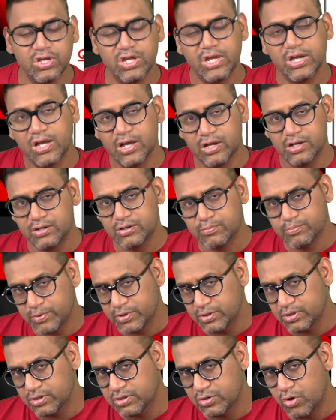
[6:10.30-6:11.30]

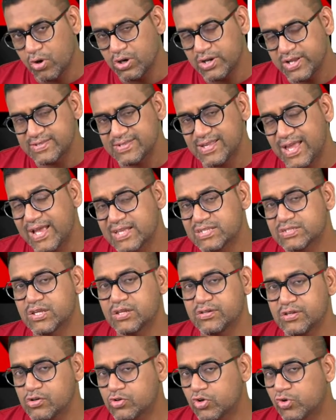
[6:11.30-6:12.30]
called as
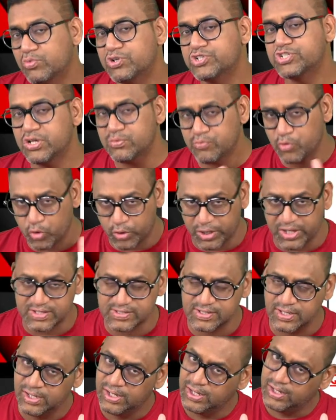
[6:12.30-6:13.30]
external commercial borrowings,
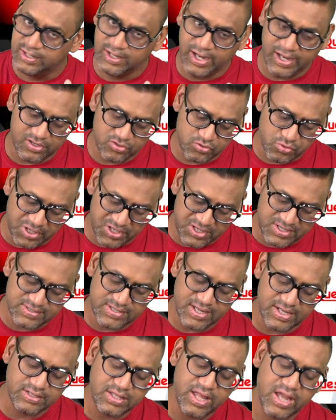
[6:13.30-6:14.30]
right? So it is
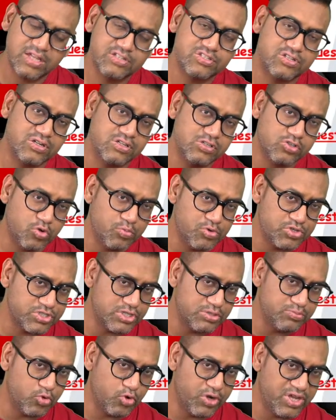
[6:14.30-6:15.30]
saying the external commercial
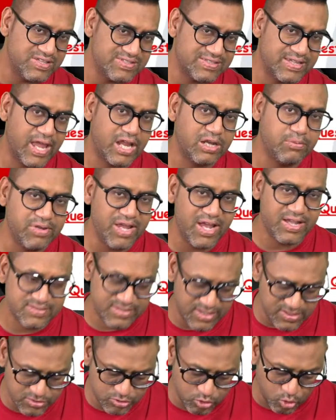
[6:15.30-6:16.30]
borrowings can be
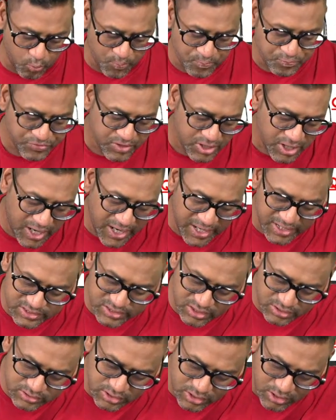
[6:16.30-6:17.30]
accessed through either
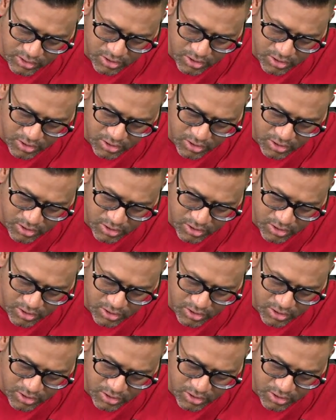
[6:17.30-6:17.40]
the